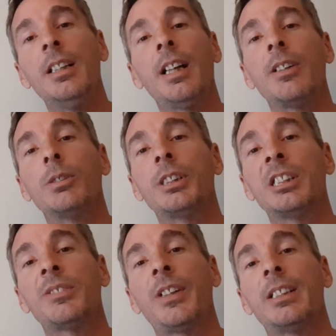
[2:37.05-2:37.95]
I know
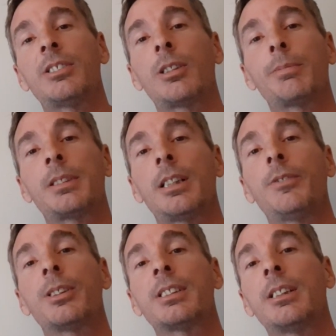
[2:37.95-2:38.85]
Jays fans are upset
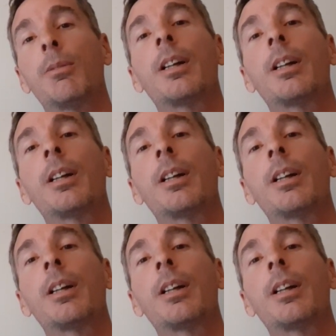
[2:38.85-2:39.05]
if you're seeing